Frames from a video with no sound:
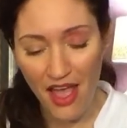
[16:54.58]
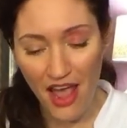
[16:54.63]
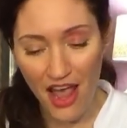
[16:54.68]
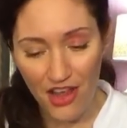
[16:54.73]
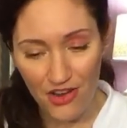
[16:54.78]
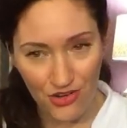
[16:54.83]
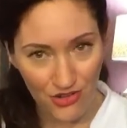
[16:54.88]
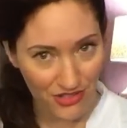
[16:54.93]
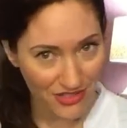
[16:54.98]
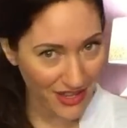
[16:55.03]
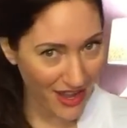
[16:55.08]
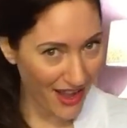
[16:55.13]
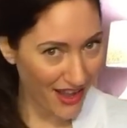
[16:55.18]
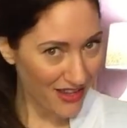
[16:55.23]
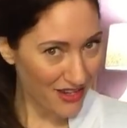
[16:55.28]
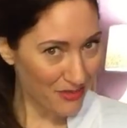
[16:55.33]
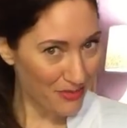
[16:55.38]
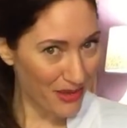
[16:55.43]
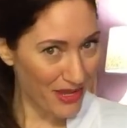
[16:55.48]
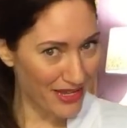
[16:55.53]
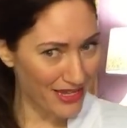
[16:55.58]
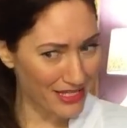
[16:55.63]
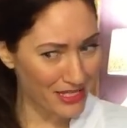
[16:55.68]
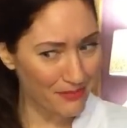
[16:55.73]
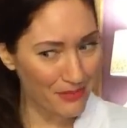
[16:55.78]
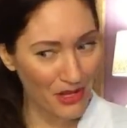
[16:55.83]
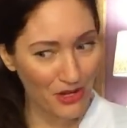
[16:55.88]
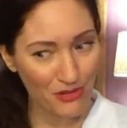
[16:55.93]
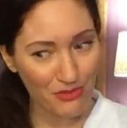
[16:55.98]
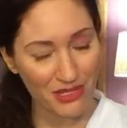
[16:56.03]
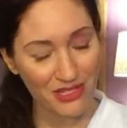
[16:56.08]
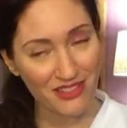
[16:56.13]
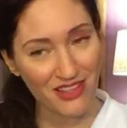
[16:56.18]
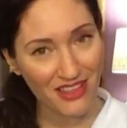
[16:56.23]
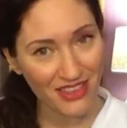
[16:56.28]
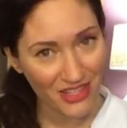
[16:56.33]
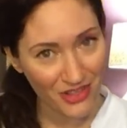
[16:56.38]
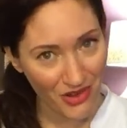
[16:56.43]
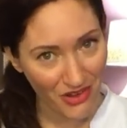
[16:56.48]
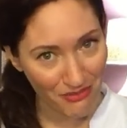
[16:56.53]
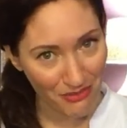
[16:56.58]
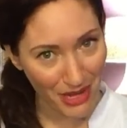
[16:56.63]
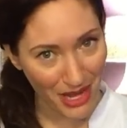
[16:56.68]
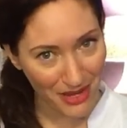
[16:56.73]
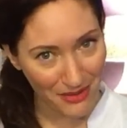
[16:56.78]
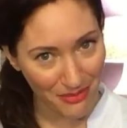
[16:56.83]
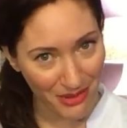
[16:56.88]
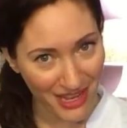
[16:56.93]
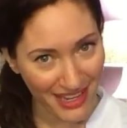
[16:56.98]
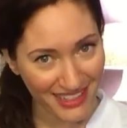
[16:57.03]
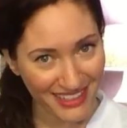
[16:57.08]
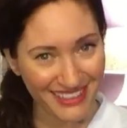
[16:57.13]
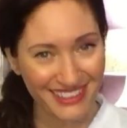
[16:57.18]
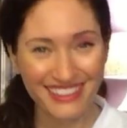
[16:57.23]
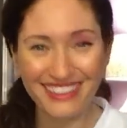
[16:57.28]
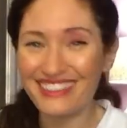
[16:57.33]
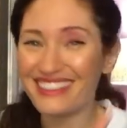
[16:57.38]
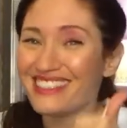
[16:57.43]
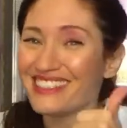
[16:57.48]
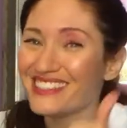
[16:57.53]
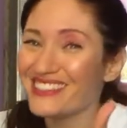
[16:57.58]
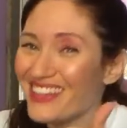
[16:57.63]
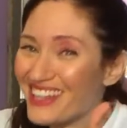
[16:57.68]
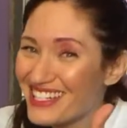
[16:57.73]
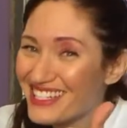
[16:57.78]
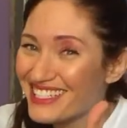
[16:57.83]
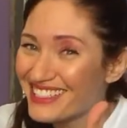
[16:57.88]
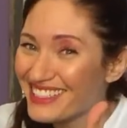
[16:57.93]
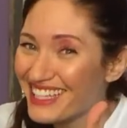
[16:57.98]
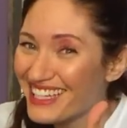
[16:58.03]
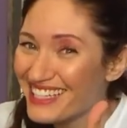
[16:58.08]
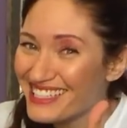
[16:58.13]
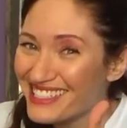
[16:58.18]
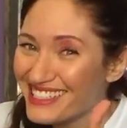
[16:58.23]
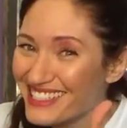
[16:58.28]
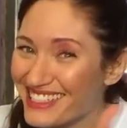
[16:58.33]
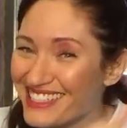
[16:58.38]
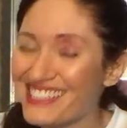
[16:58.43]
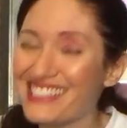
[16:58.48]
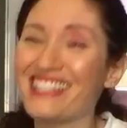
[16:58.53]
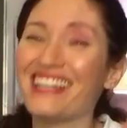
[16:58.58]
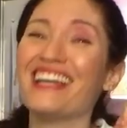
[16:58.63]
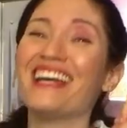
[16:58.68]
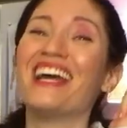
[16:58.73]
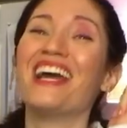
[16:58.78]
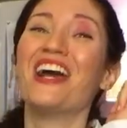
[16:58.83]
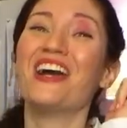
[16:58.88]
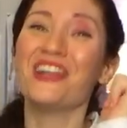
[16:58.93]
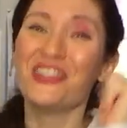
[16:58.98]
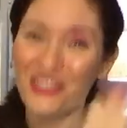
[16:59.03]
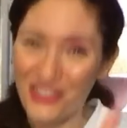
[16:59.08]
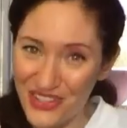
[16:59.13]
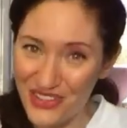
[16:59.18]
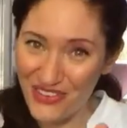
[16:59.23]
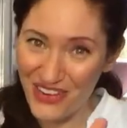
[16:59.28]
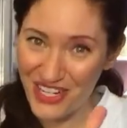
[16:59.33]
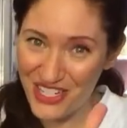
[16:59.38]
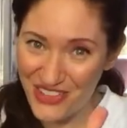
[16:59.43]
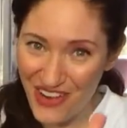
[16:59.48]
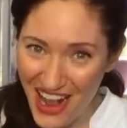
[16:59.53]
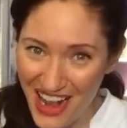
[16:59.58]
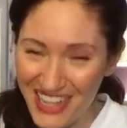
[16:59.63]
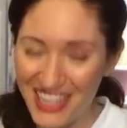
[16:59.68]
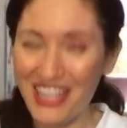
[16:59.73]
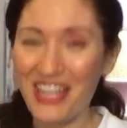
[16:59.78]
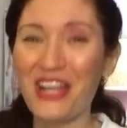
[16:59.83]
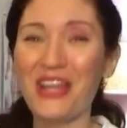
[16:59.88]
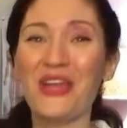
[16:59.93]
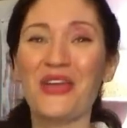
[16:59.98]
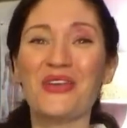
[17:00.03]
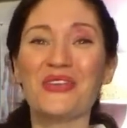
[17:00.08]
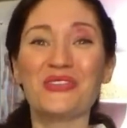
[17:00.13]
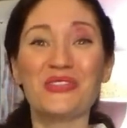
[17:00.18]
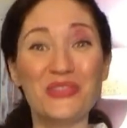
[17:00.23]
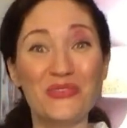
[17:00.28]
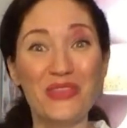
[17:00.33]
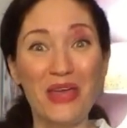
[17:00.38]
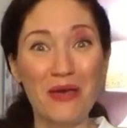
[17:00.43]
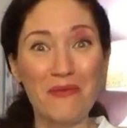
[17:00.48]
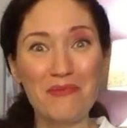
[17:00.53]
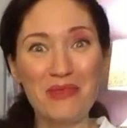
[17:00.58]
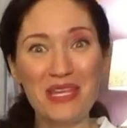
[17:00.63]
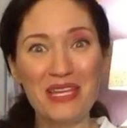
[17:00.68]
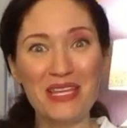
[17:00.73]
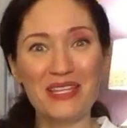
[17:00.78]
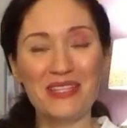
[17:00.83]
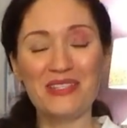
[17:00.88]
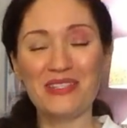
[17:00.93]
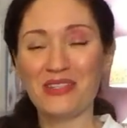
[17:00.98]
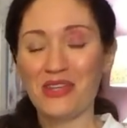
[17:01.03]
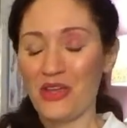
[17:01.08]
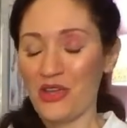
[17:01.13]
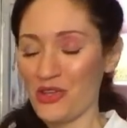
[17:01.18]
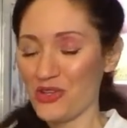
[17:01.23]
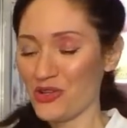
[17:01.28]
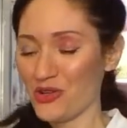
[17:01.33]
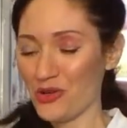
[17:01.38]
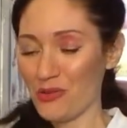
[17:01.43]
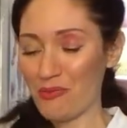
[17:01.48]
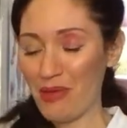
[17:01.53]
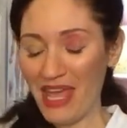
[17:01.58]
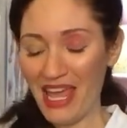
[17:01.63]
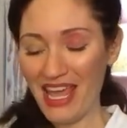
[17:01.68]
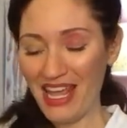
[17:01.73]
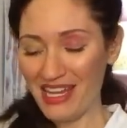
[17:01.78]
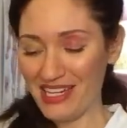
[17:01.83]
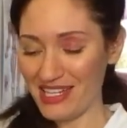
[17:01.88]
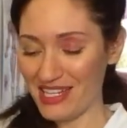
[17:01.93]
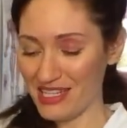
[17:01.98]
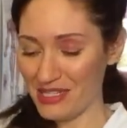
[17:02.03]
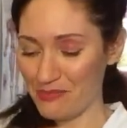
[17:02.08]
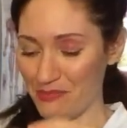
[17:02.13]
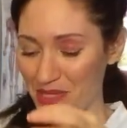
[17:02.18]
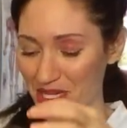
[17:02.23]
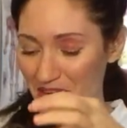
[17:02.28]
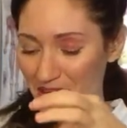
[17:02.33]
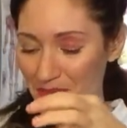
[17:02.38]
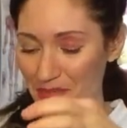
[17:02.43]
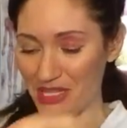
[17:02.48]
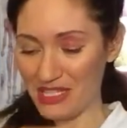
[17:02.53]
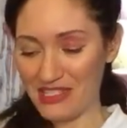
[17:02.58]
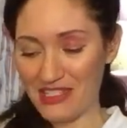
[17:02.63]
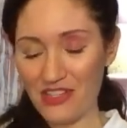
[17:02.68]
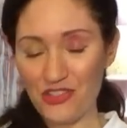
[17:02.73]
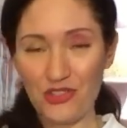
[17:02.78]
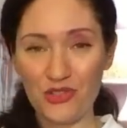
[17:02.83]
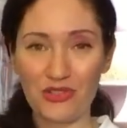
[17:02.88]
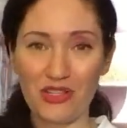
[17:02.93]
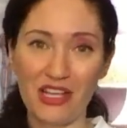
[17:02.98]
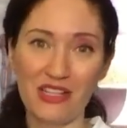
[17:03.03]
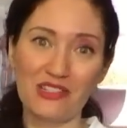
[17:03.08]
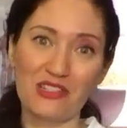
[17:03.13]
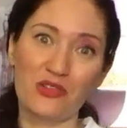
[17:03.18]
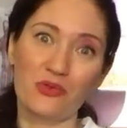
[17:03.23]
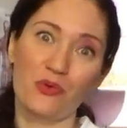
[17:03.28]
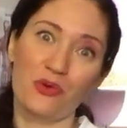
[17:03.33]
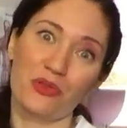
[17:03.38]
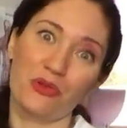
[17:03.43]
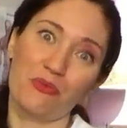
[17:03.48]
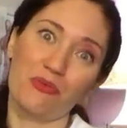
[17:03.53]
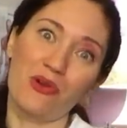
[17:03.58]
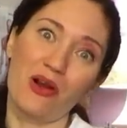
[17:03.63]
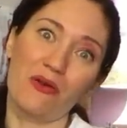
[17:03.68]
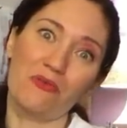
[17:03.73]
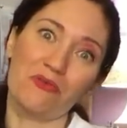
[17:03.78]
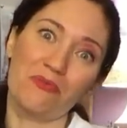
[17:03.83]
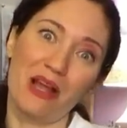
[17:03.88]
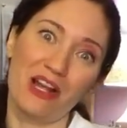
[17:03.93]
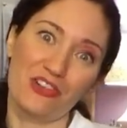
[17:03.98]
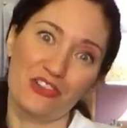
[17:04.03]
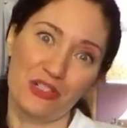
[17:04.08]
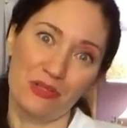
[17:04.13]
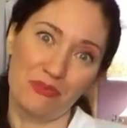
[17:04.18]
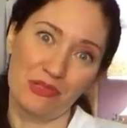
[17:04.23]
and your sciatic pain gets better, but suddenly you have back pain. Congratulations, you're on the right track. So that means your pain is becoming centralized to where the problem actually